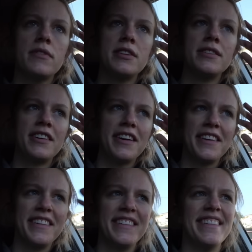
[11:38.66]

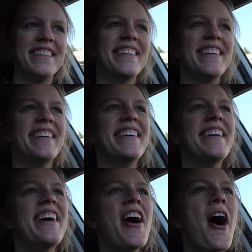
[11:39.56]
sorry.
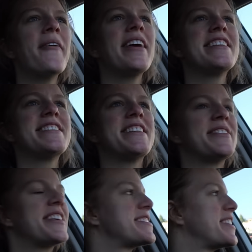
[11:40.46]
oh, wait, yes I do,
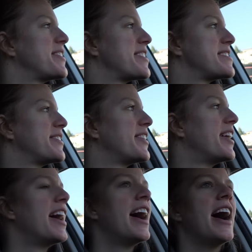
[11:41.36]
yes I do, yes
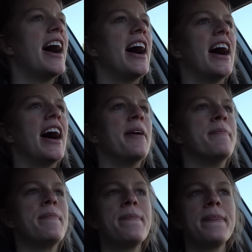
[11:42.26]
I
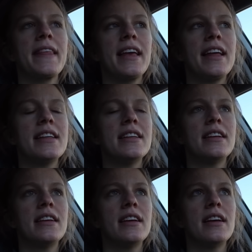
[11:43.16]

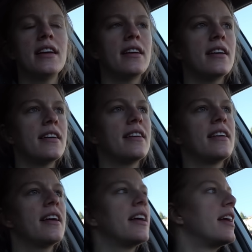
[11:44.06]
do.
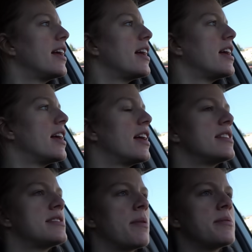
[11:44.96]
Um,
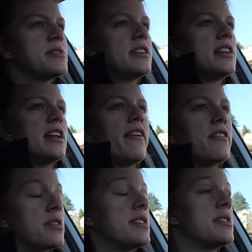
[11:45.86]
they are in need of
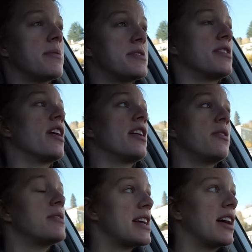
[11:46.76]
inventory, they are not.
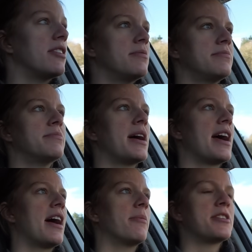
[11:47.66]
You can tell by
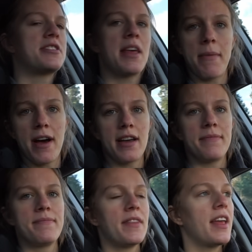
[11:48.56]
how much they buy.
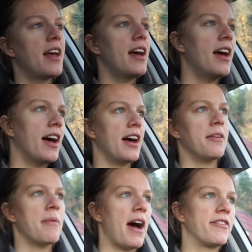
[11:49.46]

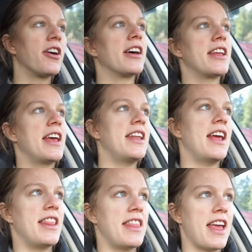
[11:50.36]
Um, I've gone in
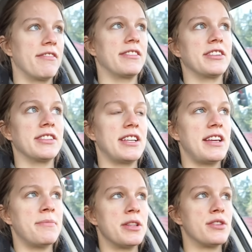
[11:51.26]
and they've
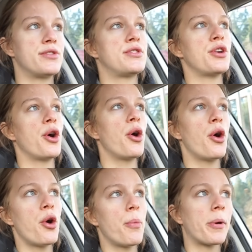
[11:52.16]
literally been
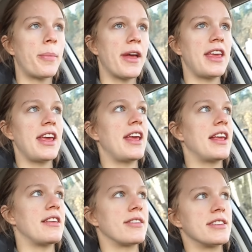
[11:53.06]
super
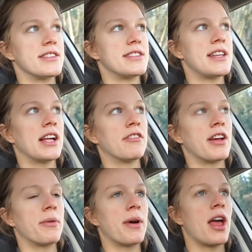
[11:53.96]
picky and you can just tell
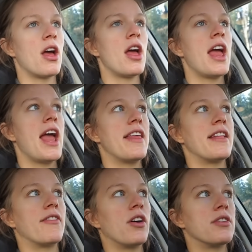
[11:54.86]
right away. And
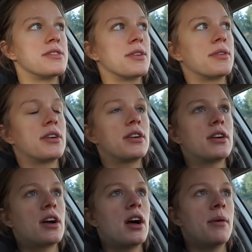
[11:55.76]
then I've also
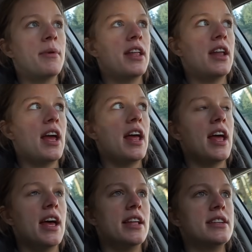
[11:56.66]
come in
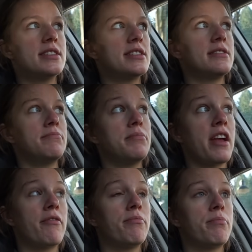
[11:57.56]
and
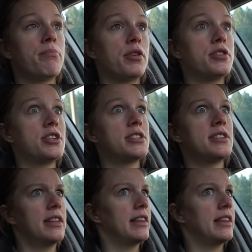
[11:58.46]
they've purchased